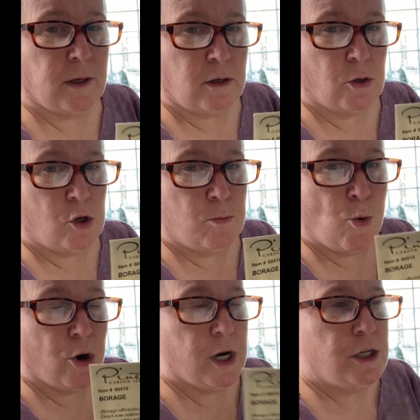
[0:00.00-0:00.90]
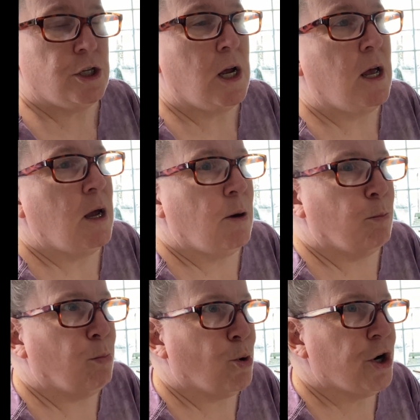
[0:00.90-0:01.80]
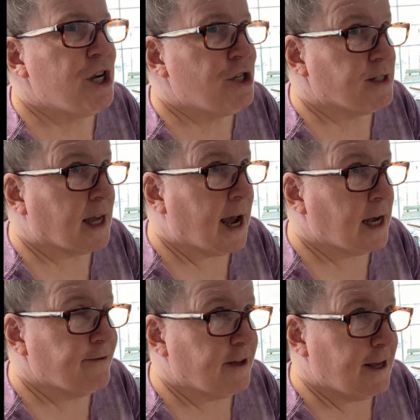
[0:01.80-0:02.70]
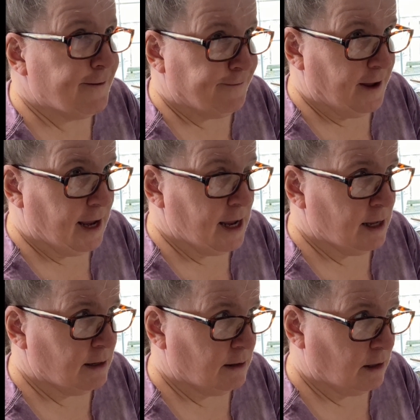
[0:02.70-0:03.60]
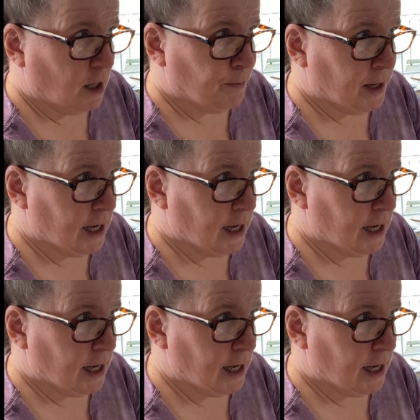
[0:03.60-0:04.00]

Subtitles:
Good old borage. Borage is kind of iffy up